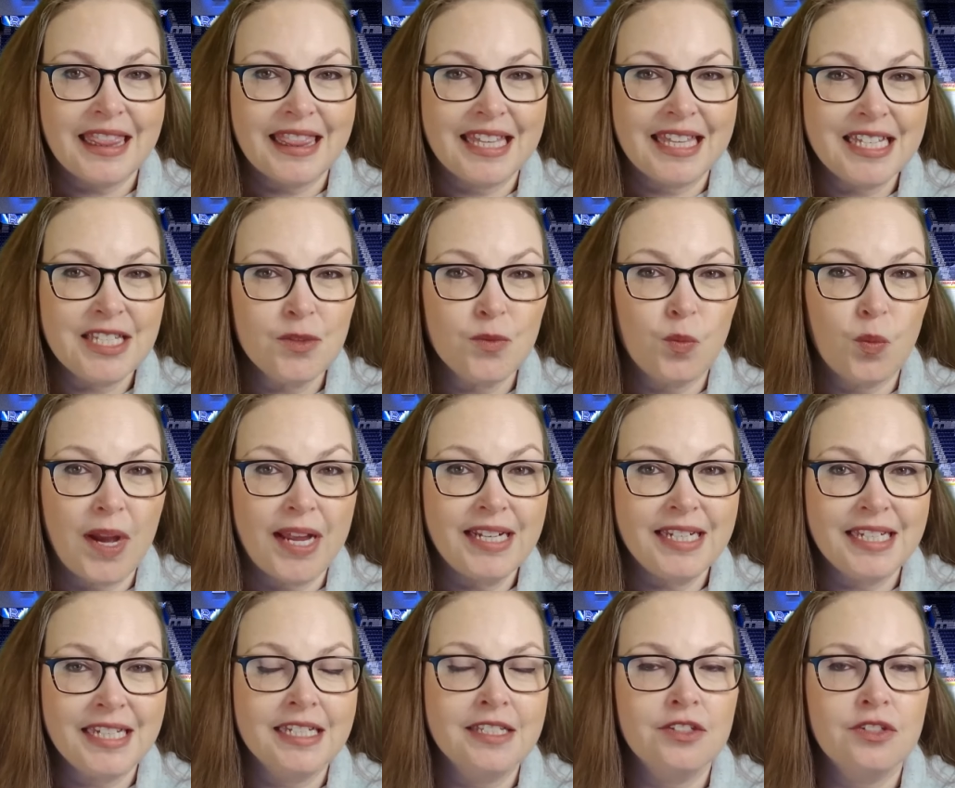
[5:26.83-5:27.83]
This
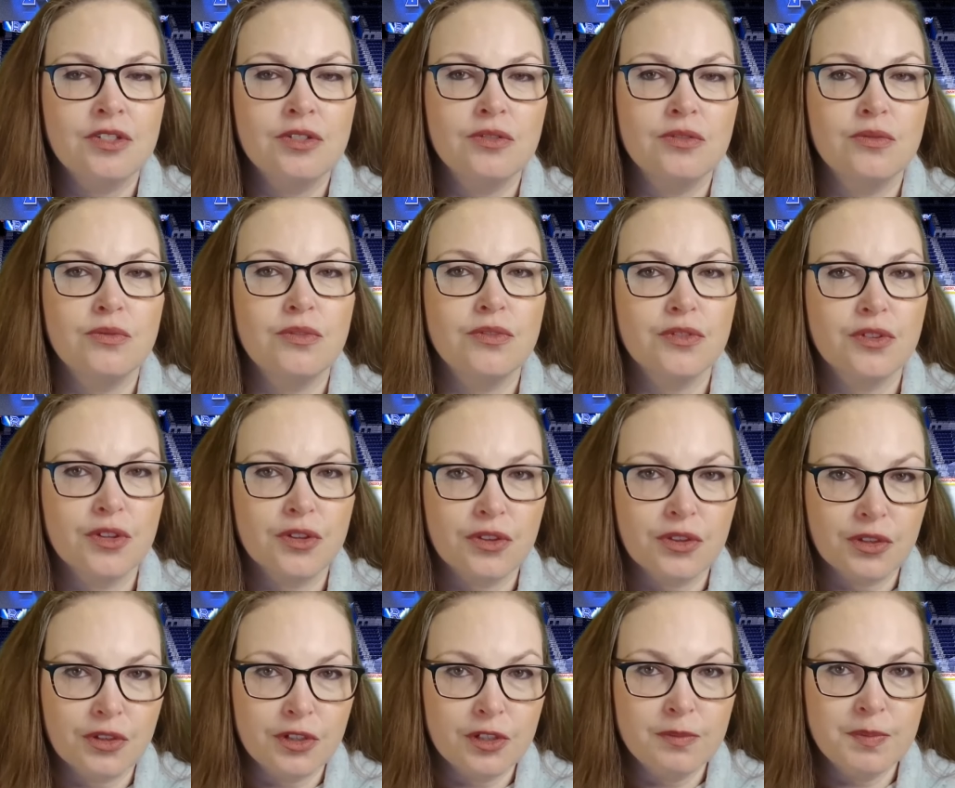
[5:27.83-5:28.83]
went into the
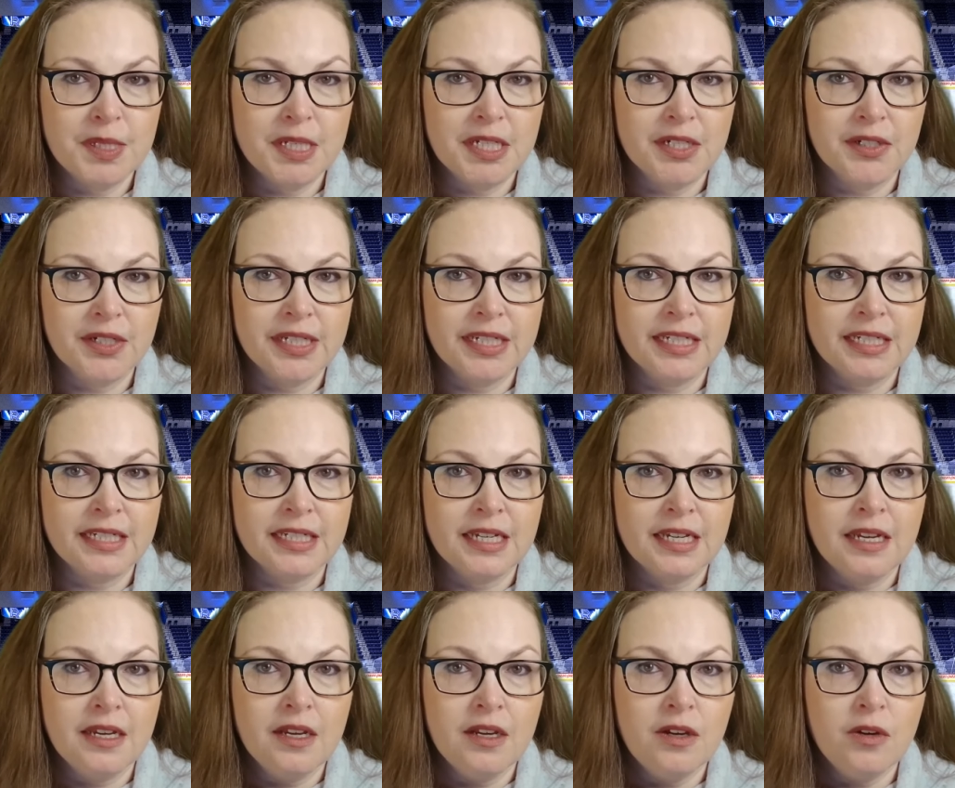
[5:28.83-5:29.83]
third period
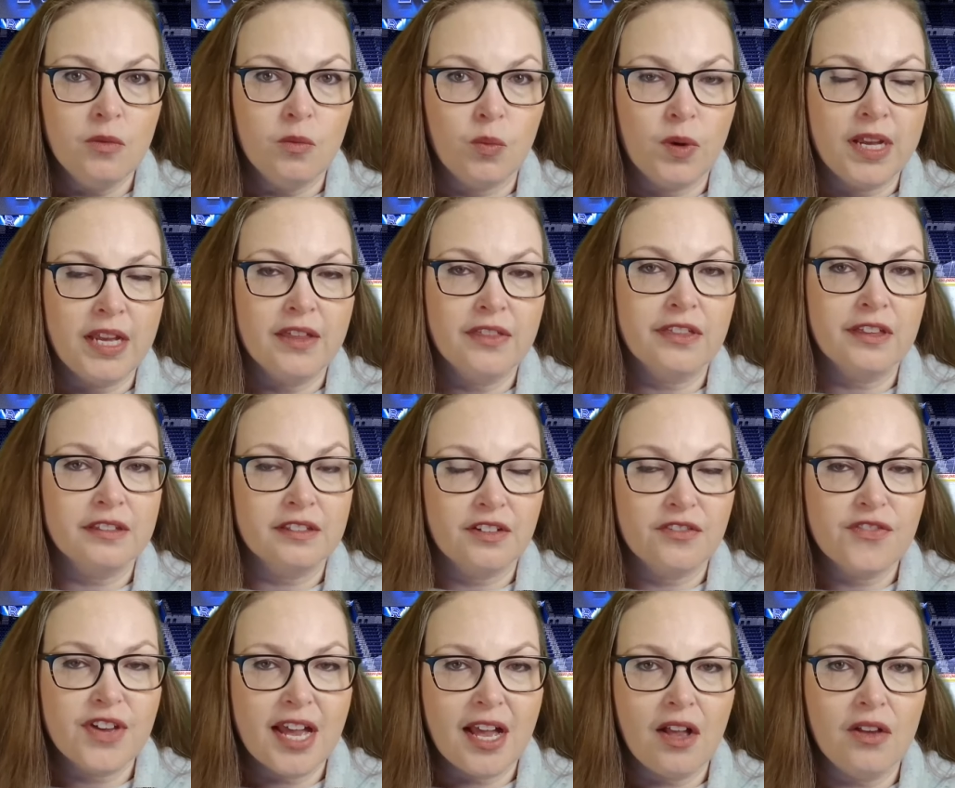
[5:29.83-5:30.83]
with
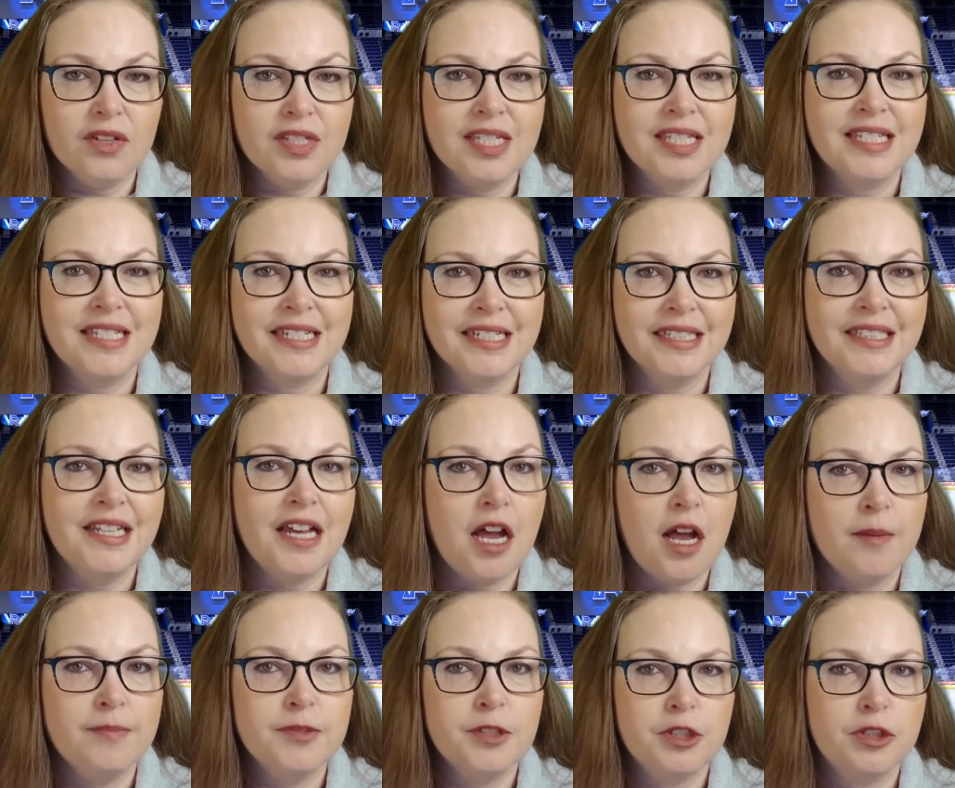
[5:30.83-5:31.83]
Laval still
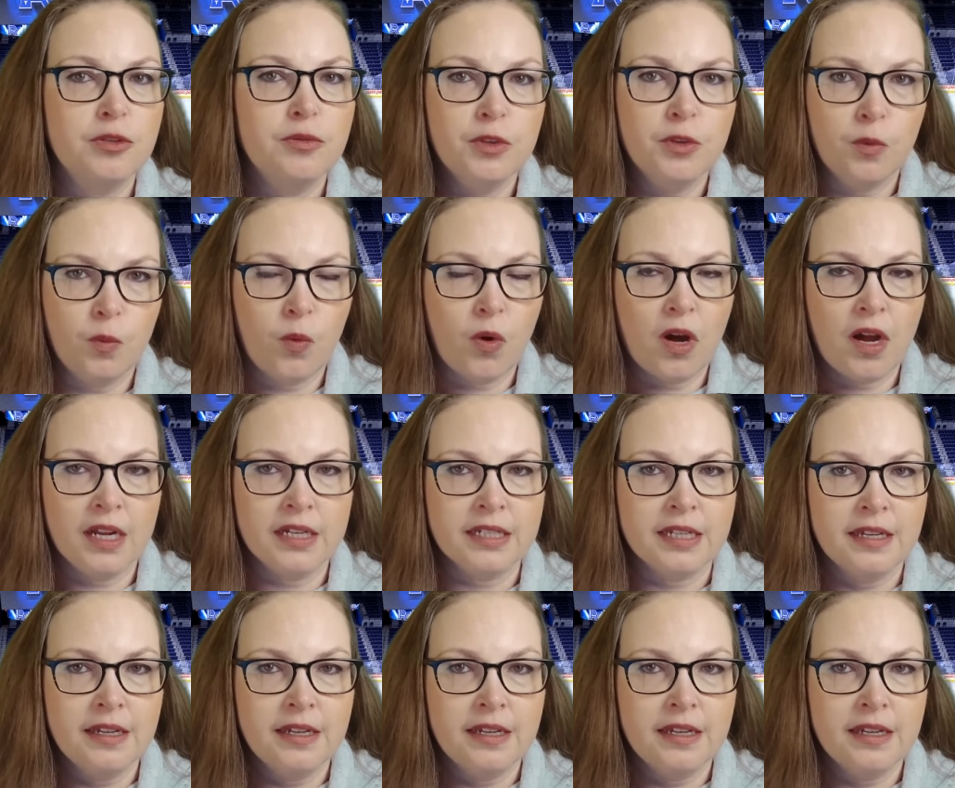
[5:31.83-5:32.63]
up two to one,